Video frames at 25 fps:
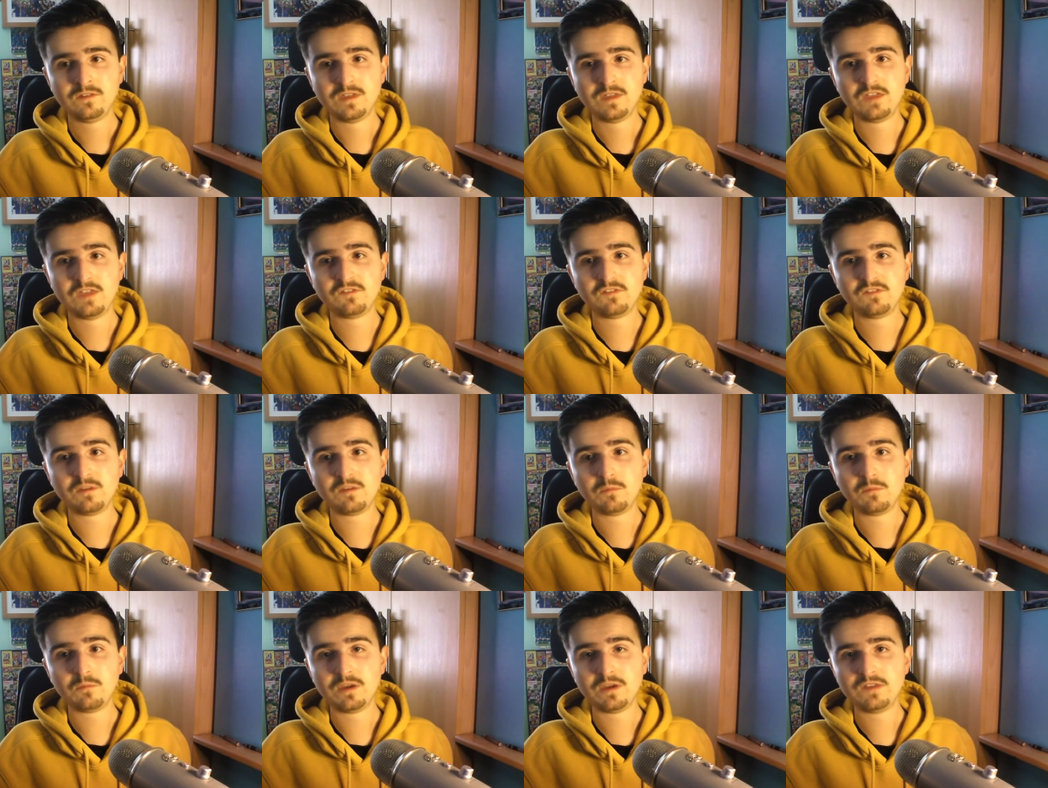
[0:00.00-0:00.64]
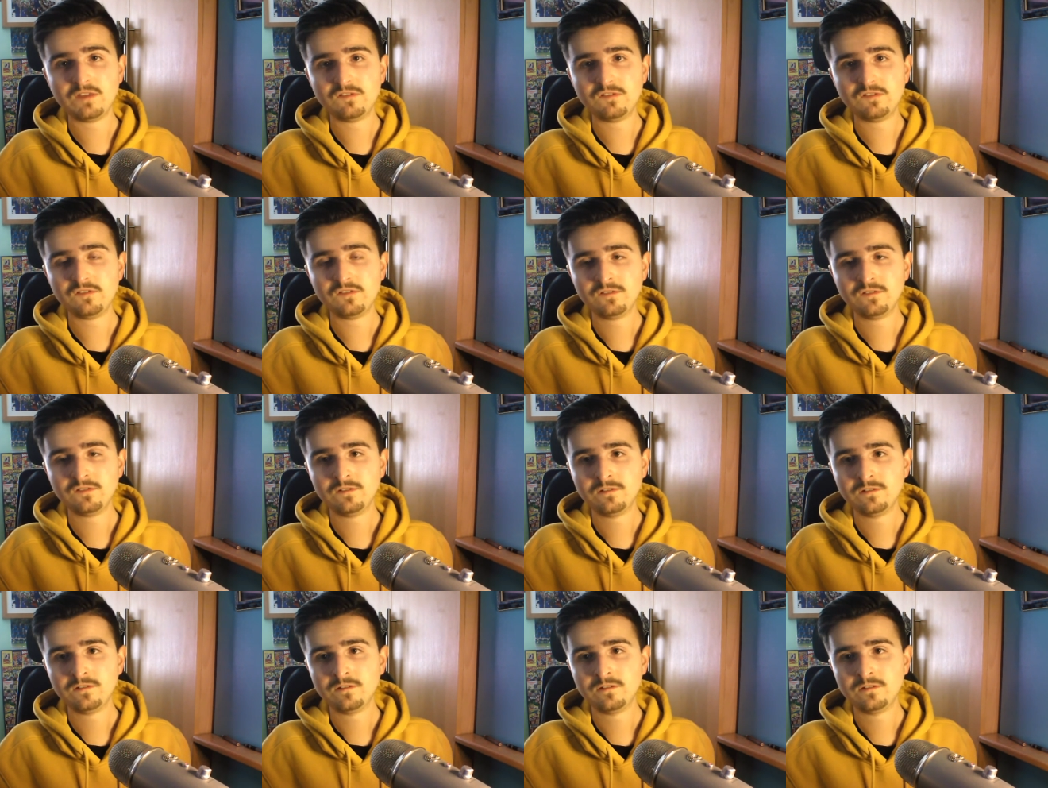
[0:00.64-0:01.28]
In some ways.
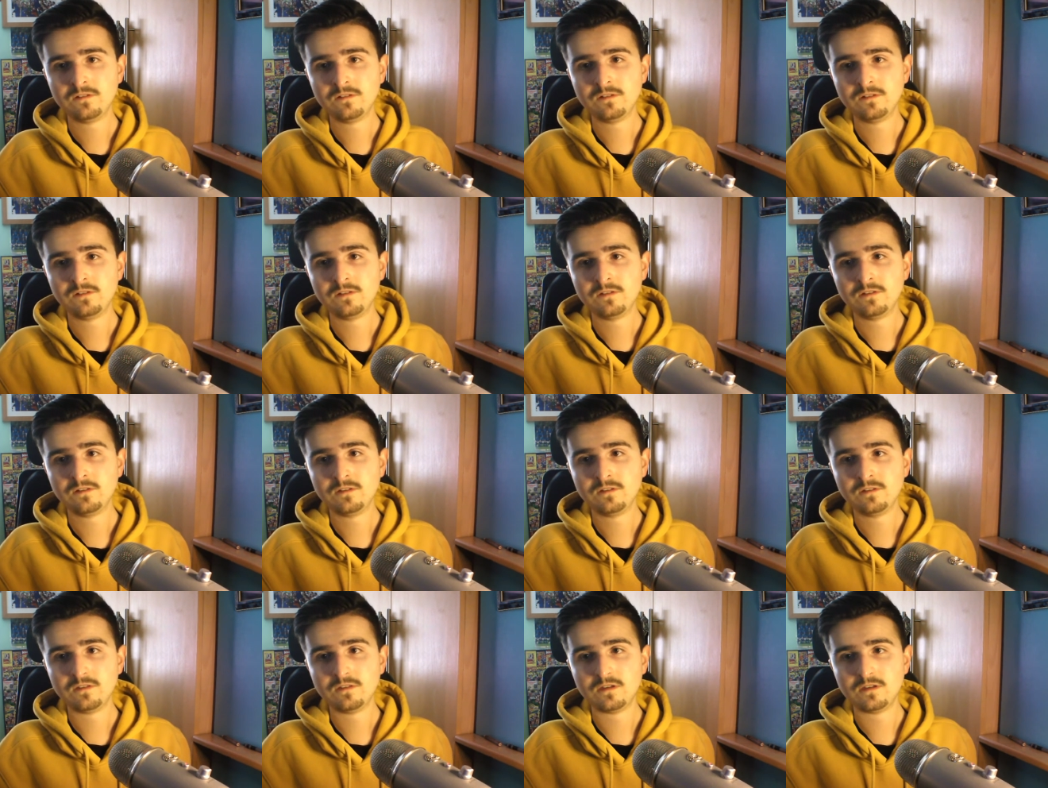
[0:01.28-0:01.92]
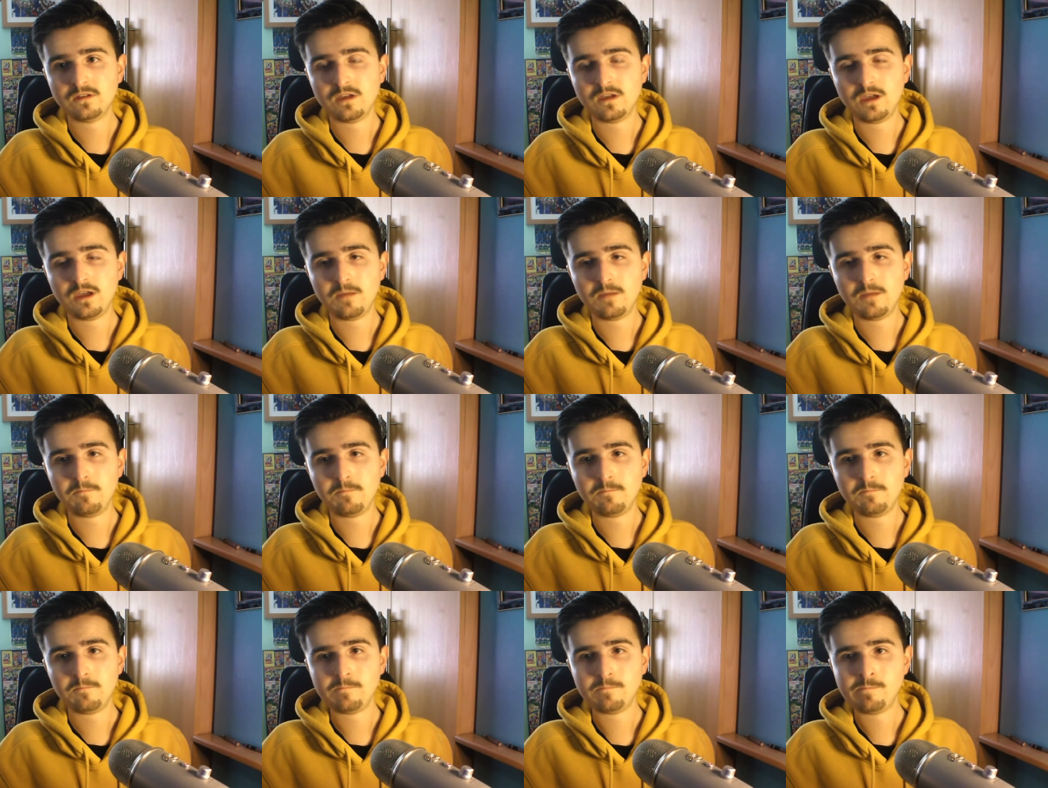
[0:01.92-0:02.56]

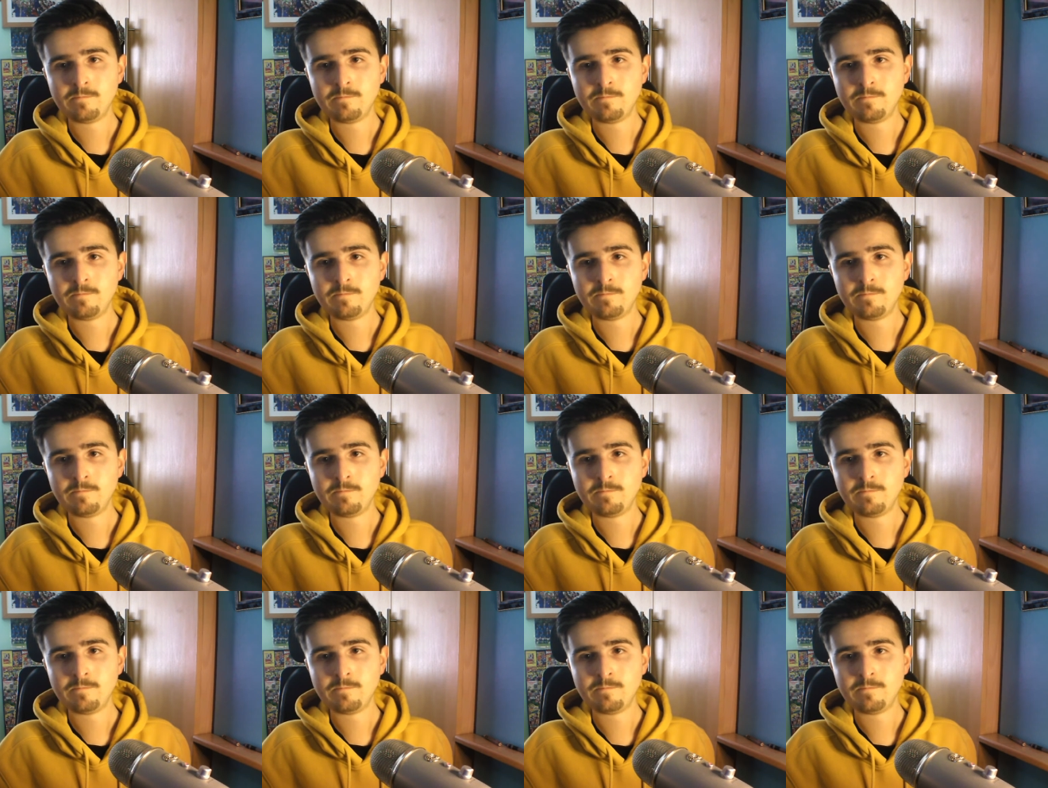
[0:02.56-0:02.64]
Maybe